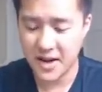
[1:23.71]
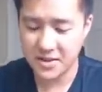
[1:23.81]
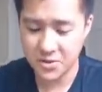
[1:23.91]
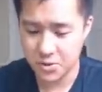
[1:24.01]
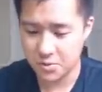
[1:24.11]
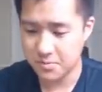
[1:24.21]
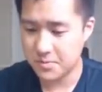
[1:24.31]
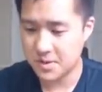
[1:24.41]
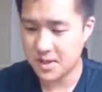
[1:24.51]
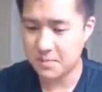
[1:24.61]
I had to
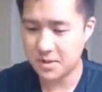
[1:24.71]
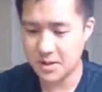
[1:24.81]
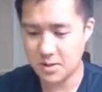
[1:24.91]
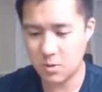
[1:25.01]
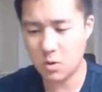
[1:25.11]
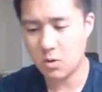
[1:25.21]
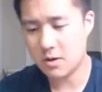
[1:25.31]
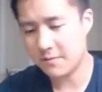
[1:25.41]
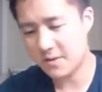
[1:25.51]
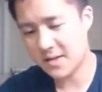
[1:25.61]
stop the
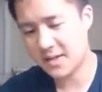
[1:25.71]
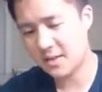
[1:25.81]
recording for a second.